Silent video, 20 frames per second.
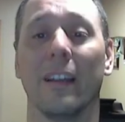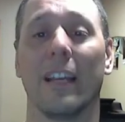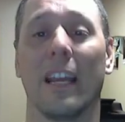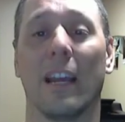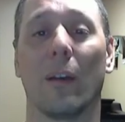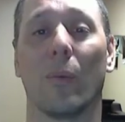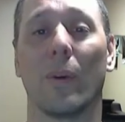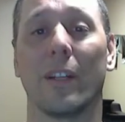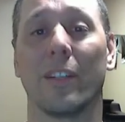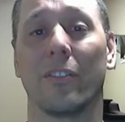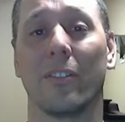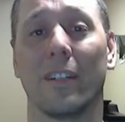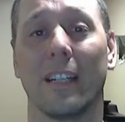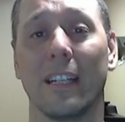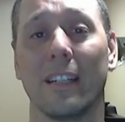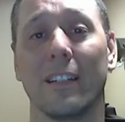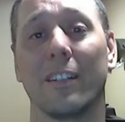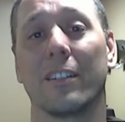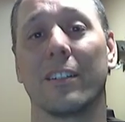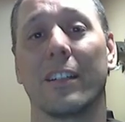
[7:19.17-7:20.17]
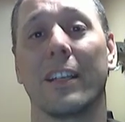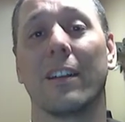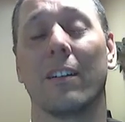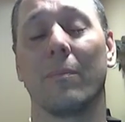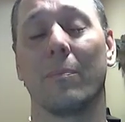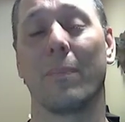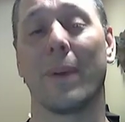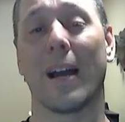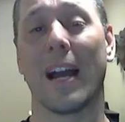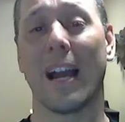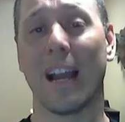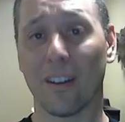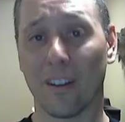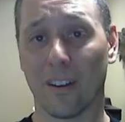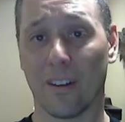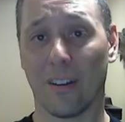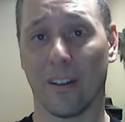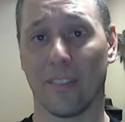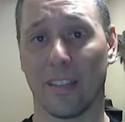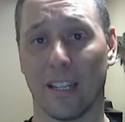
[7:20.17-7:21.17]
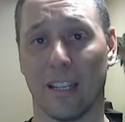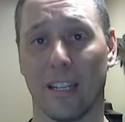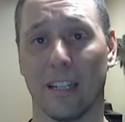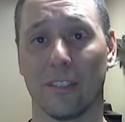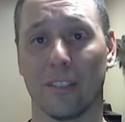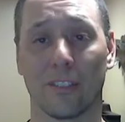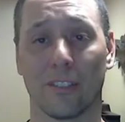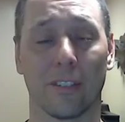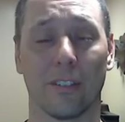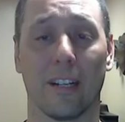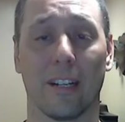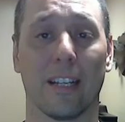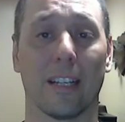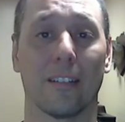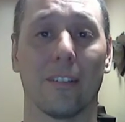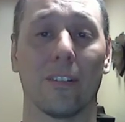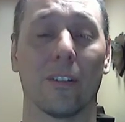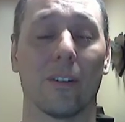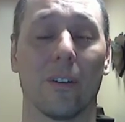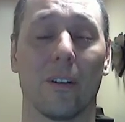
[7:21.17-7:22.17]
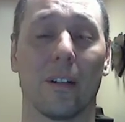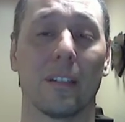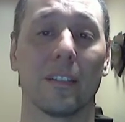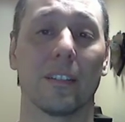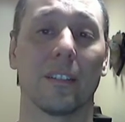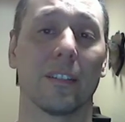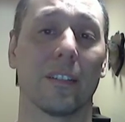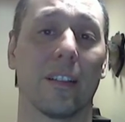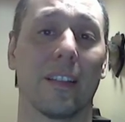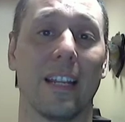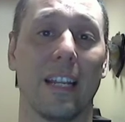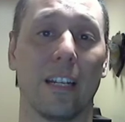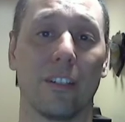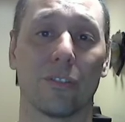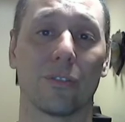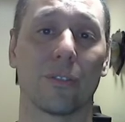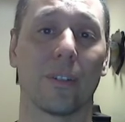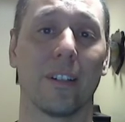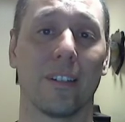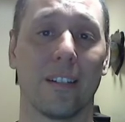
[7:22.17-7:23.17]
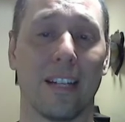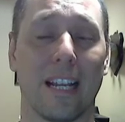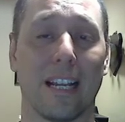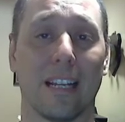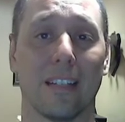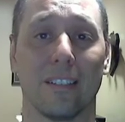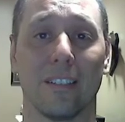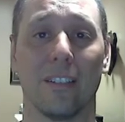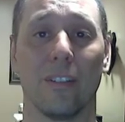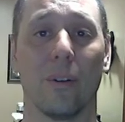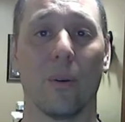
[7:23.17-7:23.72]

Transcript: And when you need to get back on the internet or on the intranet